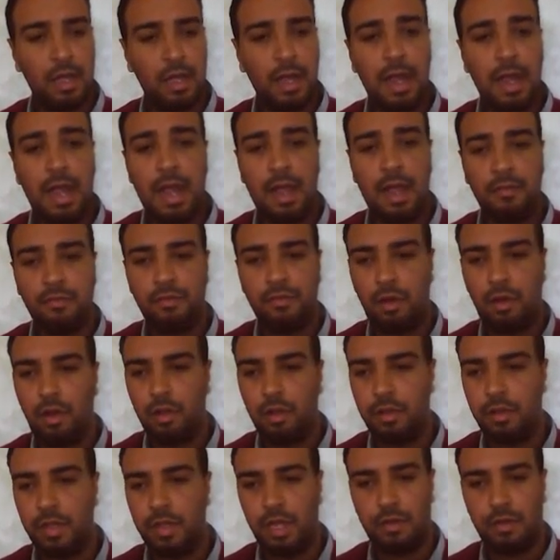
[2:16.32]
have
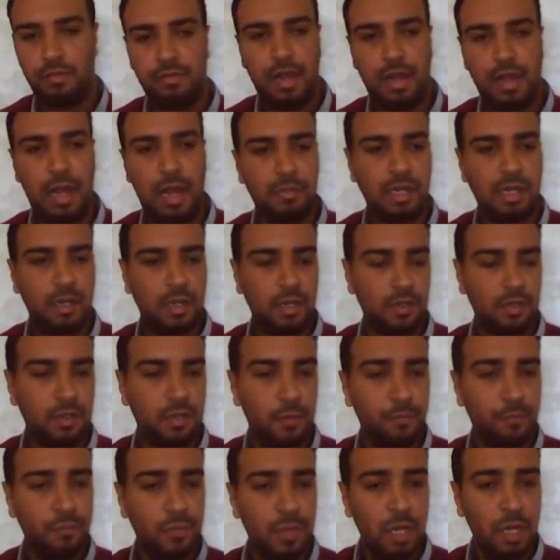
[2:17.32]
on their families.
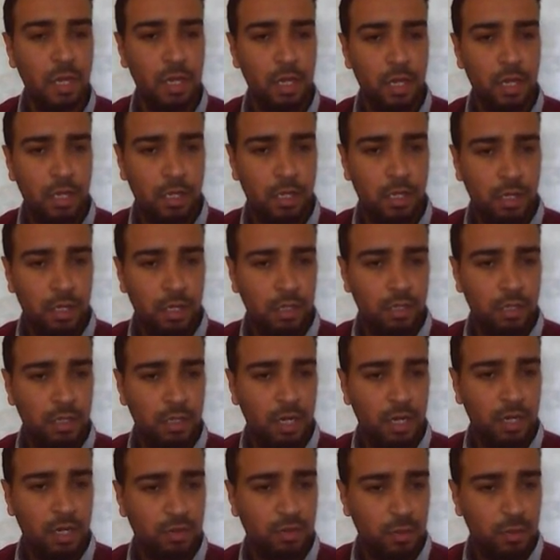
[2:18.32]

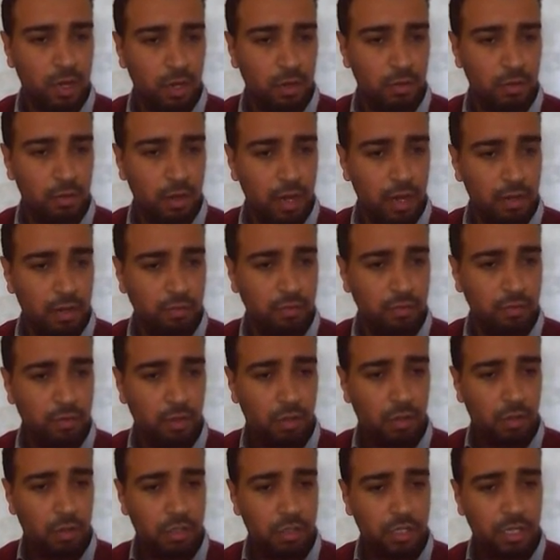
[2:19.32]
Next paragraph.
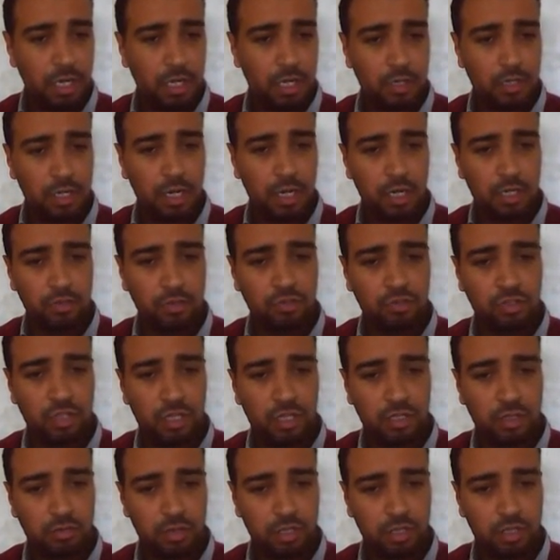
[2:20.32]
On the other hand,
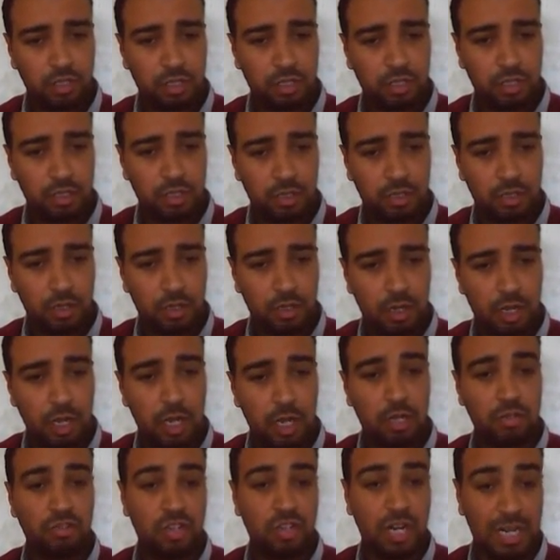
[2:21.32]

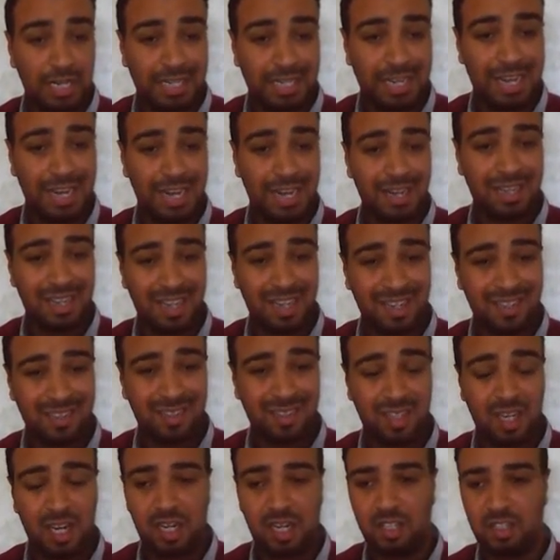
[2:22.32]
childcare
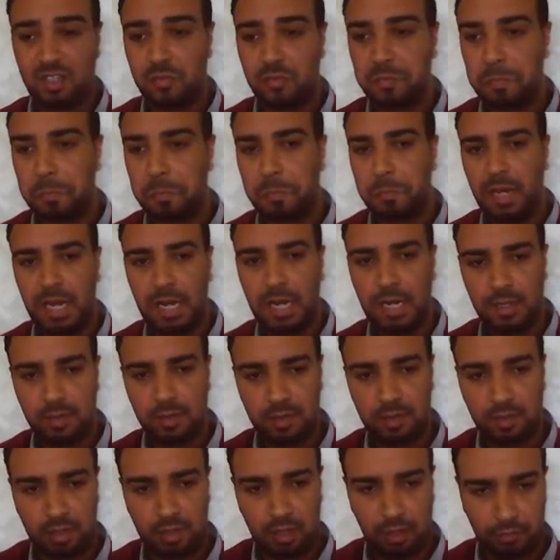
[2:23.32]
is
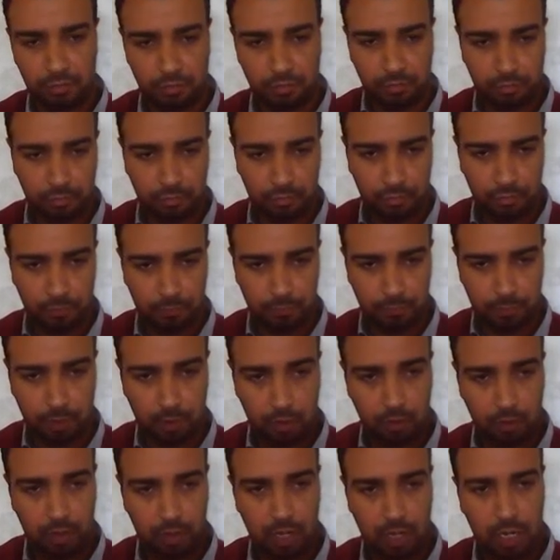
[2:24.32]
expensive.
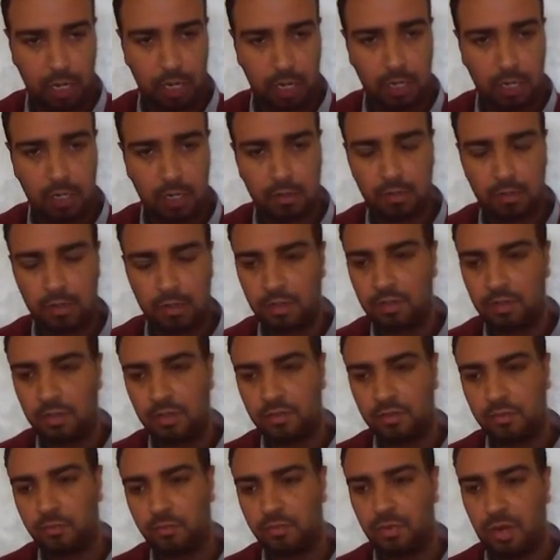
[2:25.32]
Okay, and this
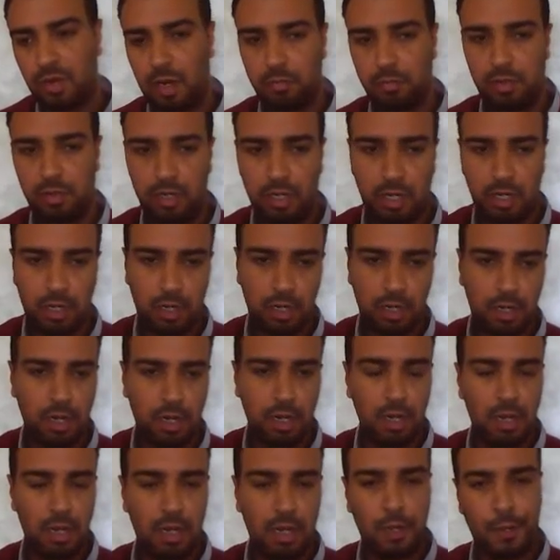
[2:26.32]
is probably
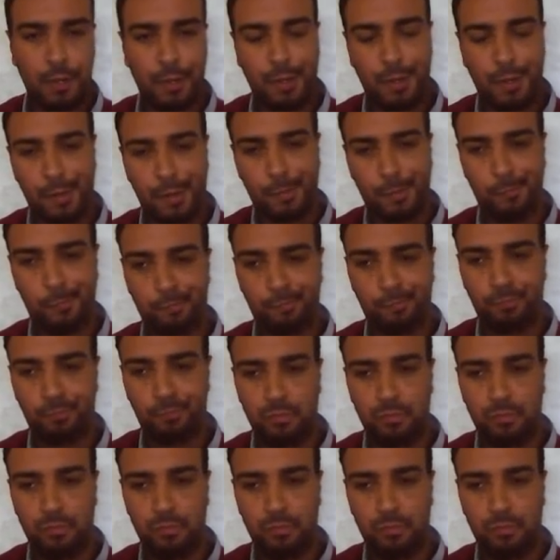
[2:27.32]
the